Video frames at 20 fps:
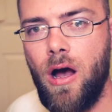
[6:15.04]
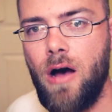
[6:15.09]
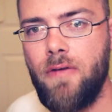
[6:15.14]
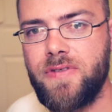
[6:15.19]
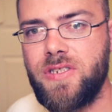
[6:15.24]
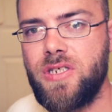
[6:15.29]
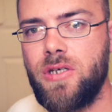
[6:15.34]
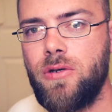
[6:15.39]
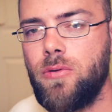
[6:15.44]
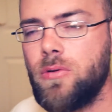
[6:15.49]
of
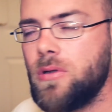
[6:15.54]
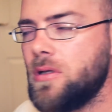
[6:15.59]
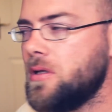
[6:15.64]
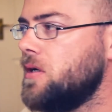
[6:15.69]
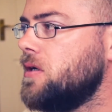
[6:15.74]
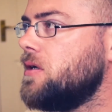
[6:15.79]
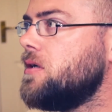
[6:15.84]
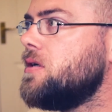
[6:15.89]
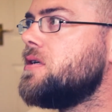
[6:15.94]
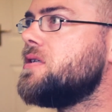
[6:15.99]
a tool.
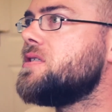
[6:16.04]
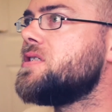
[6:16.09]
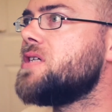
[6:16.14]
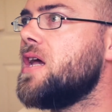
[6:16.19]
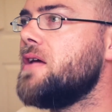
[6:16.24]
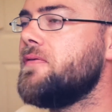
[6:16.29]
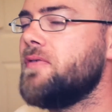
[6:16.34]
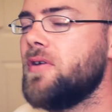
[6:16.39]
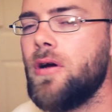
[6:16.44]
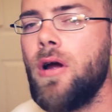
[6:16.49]
A
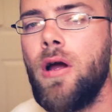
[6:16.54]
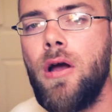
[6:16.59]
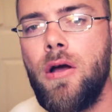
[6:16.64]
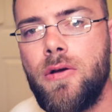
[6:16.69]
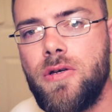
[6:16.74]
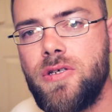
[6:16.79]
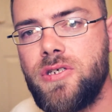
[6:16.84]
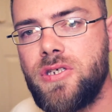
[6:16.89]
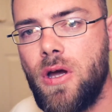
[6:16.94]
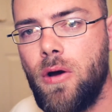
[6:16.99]
savior.
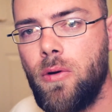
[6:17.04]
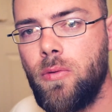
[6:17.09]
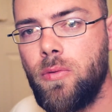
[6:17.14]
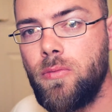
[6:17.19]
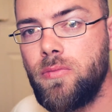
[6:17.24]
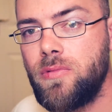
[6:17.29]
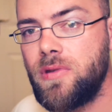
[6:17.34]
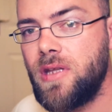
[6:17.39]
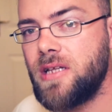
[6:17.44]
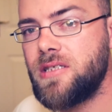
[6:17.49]
So
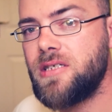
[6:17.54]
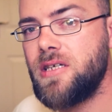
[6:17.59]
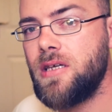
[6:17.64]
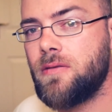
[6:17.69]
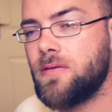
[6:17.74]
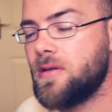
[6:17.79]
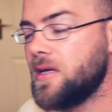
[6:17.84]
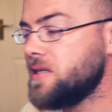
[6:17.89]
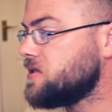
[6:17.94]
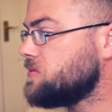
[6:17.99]
that's
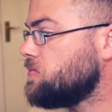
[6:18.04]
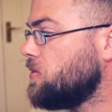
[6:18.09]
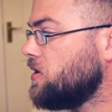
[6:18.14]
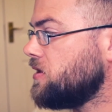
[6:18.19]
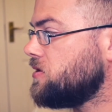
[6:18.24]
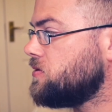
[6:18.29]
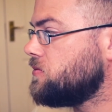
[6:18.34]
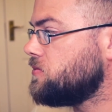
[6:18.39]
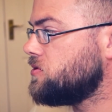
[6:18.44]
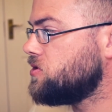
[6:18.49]
it. That's
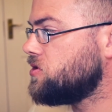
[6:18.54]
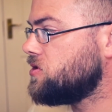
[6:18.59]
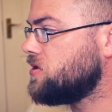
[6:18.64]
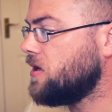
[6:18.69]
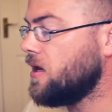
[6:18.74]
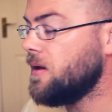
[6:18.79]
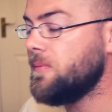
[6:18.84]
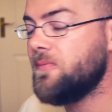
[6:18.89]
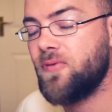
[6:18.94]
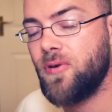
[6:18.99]
my
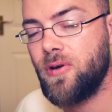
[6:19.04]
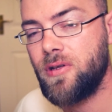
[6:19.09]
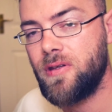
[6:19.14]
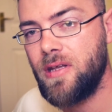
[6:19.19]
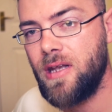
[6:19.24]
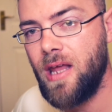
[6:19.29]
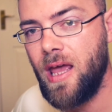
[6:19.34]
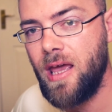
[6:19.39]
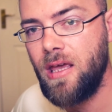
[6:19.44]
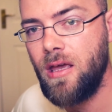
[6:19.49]
tip for
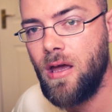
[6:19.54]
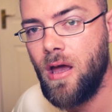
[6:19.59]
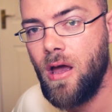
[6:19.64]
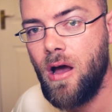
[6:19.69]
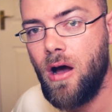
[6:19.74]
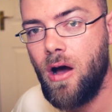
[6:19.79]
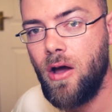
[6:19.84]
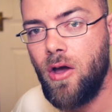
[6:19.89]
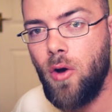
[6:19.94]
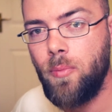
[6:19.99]
today.
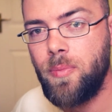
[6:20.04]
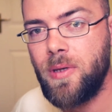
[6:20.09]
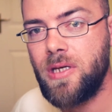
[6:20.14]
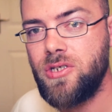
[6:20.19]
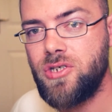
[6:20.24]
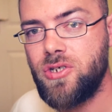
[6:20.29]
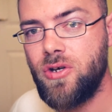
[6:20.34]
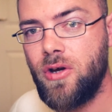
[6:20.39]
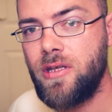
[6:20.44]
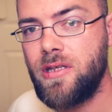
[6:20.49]
I hope you
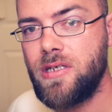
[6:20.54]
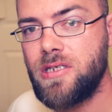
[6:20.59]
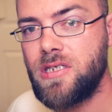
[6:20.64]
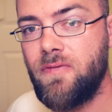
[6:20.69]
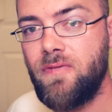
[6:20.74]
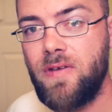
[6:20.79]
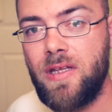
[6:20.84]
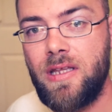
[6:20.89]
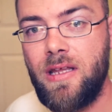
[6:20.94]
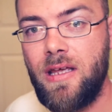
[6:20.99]
enjoyed this.
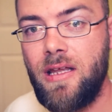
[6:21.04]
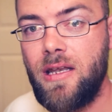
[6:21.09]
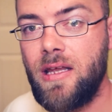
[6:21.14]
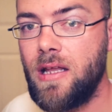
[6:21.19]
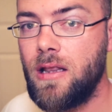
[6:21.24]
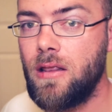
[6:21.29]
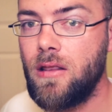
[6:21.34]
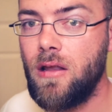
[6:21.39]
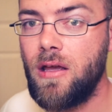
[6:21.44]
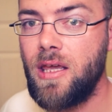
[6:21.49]
If you did,
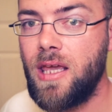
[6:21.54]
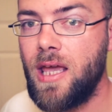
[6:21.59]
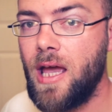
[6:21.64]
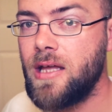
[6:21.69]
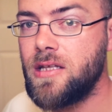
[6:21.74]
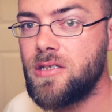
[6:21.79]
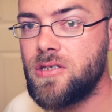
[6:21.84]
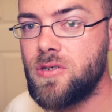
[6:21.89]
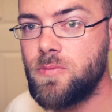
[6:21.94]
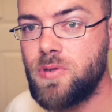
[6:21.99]
hit like
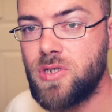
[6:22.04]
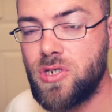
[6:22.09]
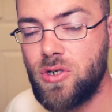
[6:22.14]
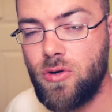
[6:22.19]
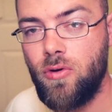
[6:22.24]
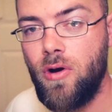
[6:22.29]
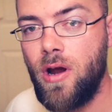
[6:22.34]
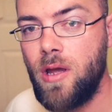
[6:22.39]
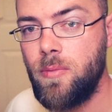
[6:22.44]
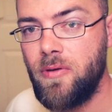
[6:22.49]
and
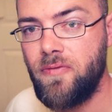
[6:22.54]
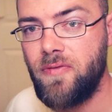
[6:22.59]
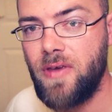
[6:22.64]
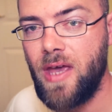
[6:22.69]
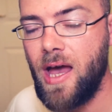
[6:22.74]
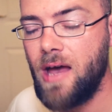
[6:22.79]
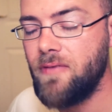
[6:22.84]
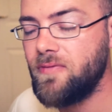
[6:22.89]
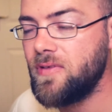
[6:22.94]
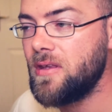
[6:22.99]
subscribe if you
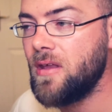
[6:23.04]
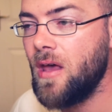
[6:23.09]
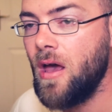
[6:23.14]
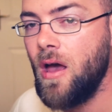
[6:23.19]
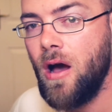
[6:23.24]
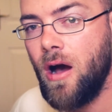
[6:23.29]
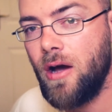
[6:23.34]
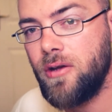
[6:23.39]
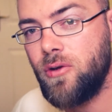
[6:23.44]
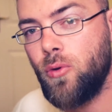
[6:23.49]
haven't.
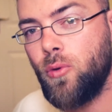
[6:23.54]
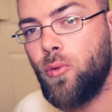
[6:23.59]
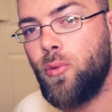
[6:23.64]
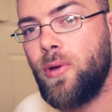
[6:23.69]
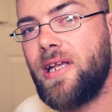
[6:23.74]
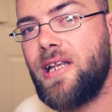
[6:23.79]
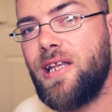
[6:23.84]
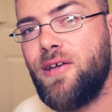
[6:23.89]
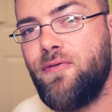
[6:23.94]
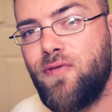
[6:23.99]
I do a
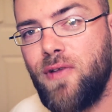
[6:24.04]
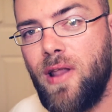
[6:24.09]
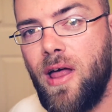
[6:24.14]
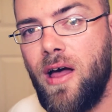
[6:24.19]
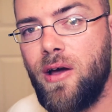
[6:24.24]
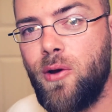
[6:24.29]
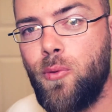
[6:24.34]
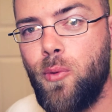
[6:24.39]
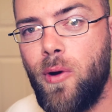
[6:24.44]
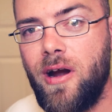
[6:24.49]
weekly
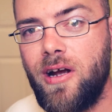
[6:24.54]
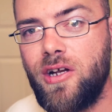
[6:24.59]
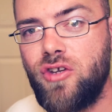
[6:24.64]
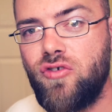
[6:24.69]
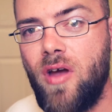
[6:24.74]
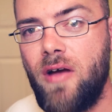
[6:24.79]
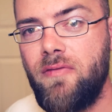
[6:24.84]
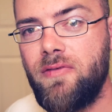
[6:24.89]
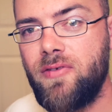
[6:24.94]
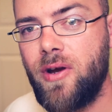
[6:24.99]
vlog where I
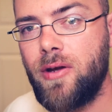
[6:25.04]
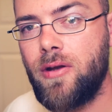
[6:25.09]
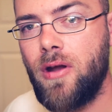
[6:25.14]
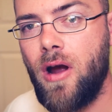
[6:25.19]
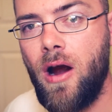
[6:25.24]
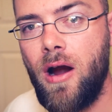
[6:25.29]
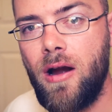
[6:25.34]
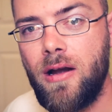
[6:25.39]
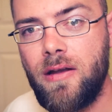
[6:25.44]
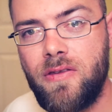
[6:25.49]
travel around
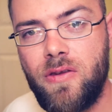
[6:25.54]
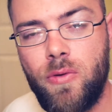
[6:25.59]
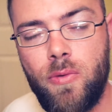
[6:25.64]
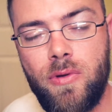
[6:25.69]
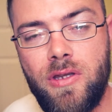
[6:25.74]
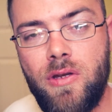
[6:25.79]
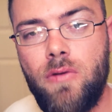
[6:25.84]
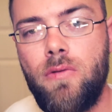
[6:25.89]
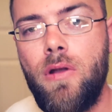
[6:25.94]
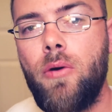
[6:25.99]
Ireland to a
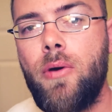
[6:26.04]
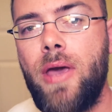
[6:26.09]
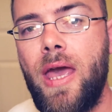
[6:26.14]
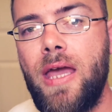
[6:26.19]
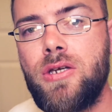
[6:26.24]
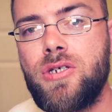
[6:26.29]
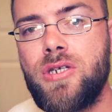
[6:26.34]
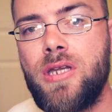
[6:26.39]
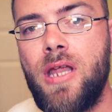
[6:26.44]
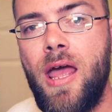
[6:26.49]
new
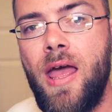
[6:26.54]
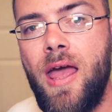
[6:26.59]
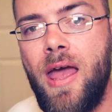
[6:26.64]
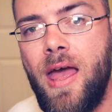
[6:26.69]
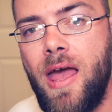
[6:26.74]
location